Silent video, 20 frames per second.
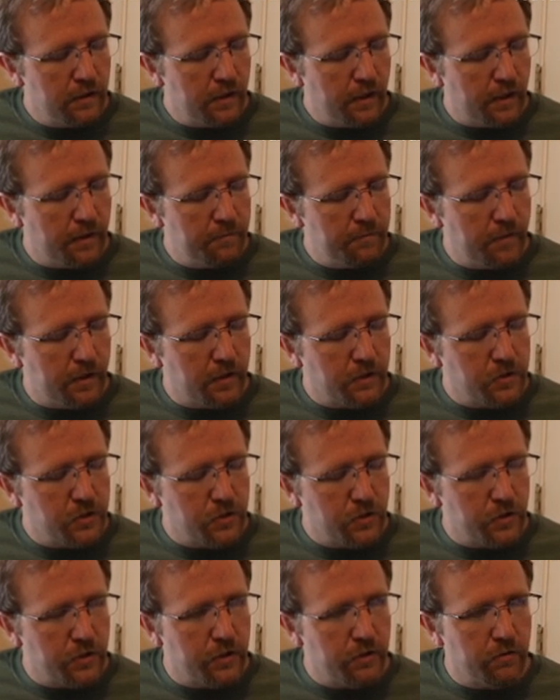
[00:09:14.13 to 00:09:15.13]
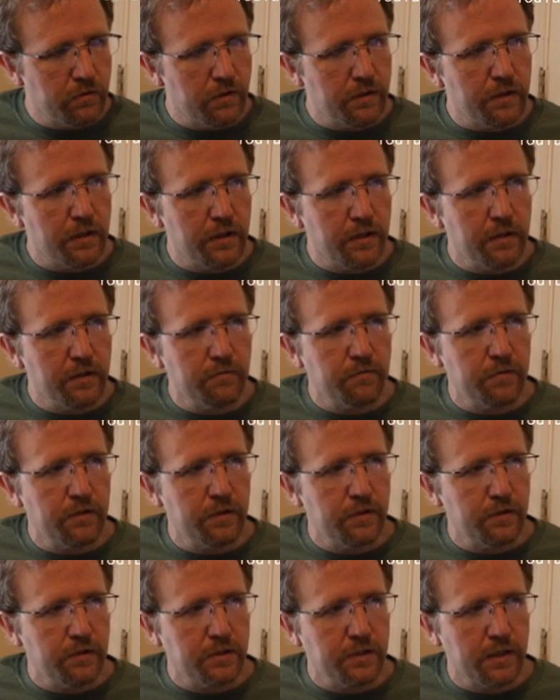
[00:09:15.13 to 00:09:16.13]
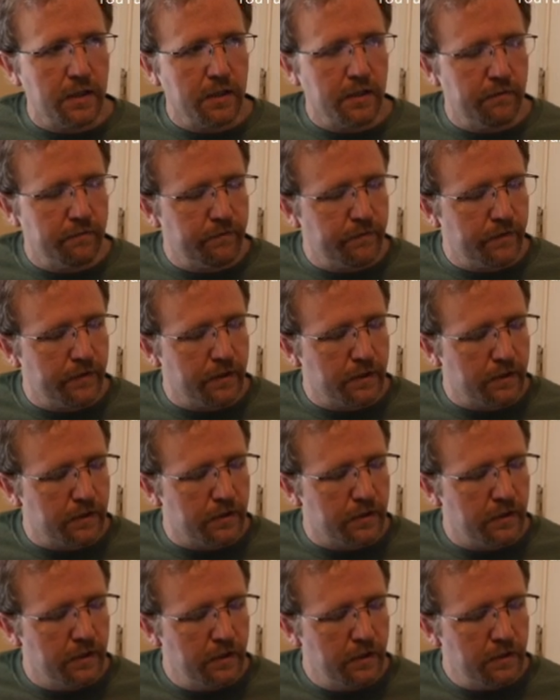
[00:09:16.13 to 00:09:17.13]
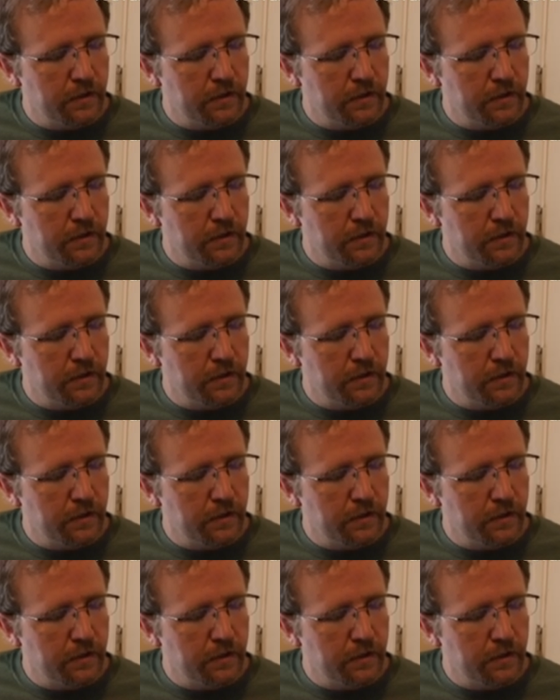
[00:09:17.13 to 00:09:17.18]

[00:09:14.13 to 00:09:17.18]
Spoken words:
And make sure you lead with your 2nd finger.